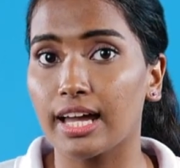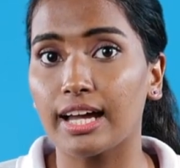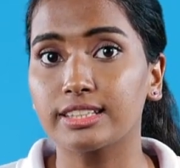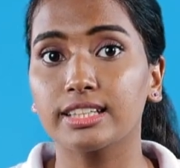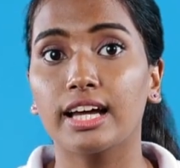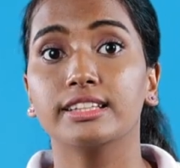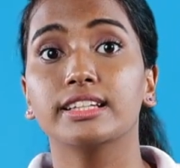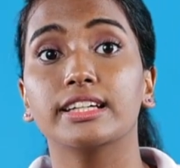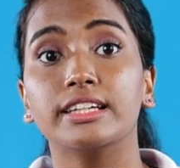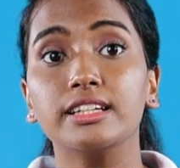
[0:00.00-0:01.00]
Act and
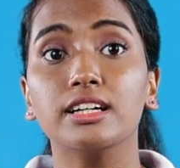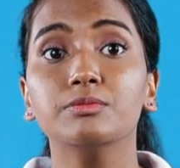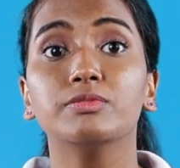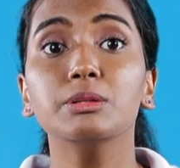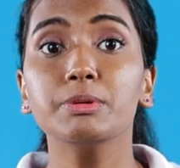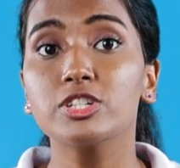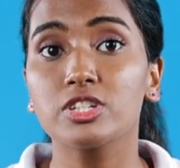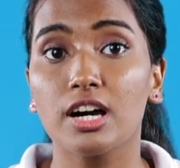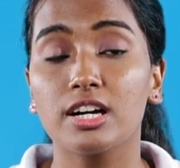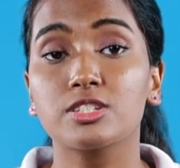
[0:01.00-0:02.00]
the income will be
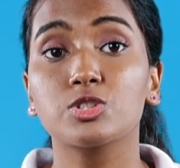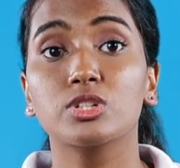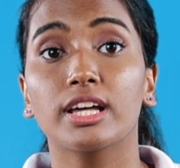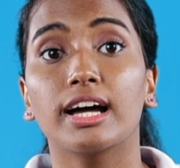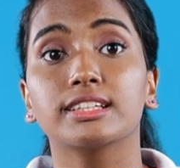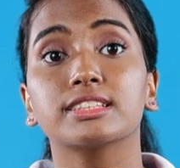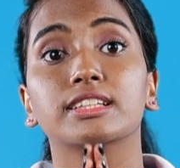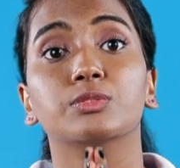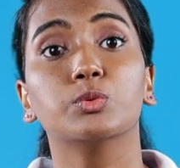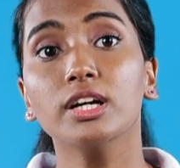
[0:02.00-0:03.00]
charged to tax
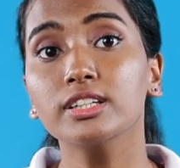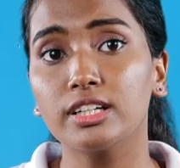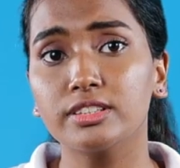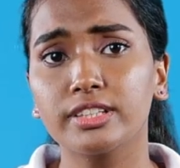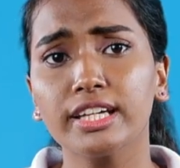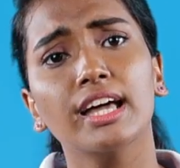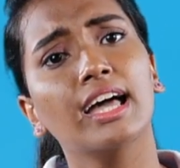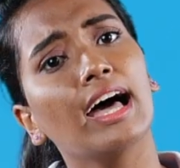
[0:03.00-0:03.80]
in one country